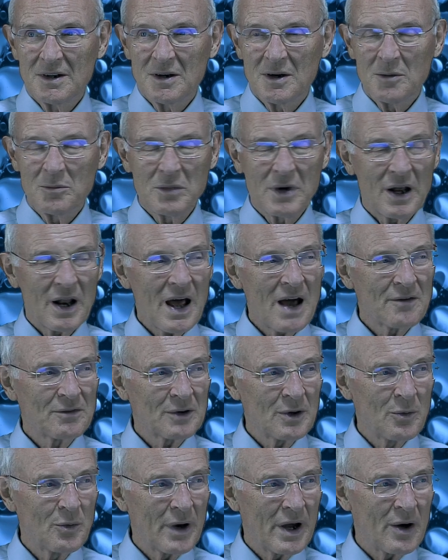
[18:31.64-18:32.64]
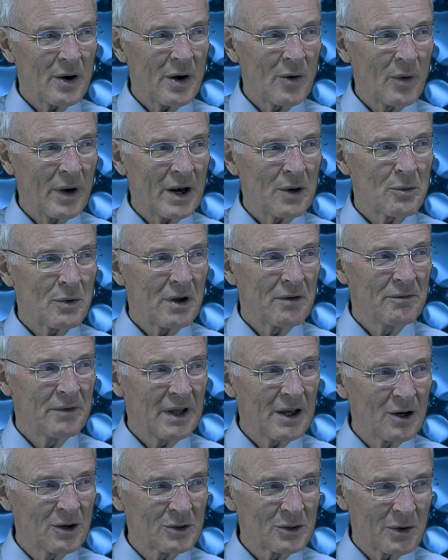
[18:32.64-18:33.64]
But after what he
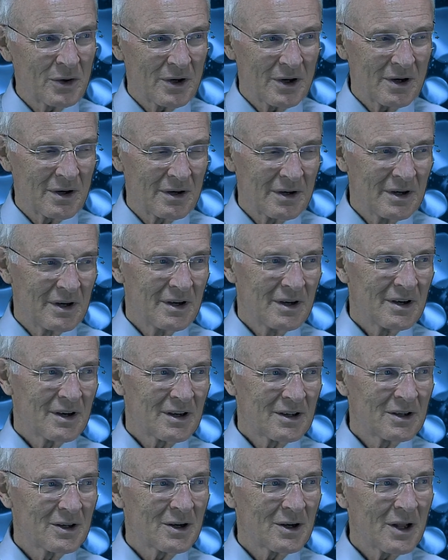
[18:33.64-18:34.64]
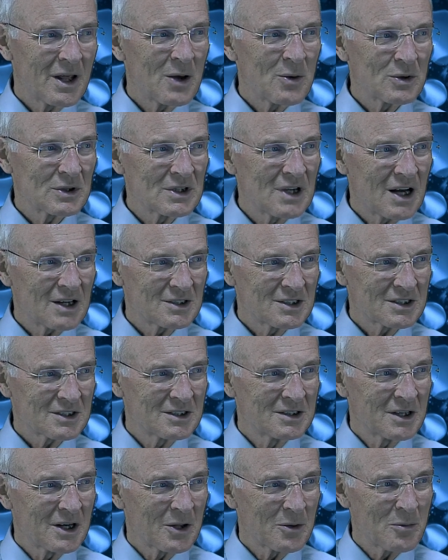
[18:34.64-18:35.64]
revealed to her, clearly he was not just
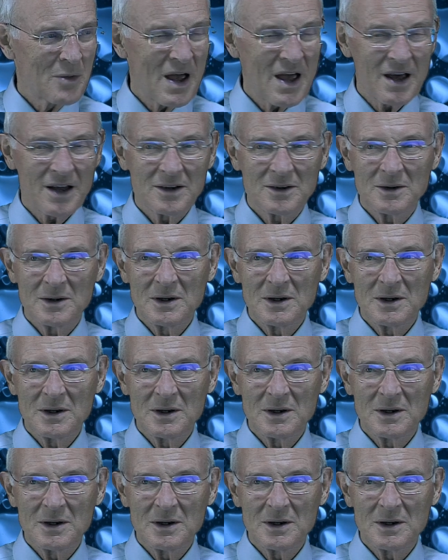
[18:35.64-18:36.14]
another man.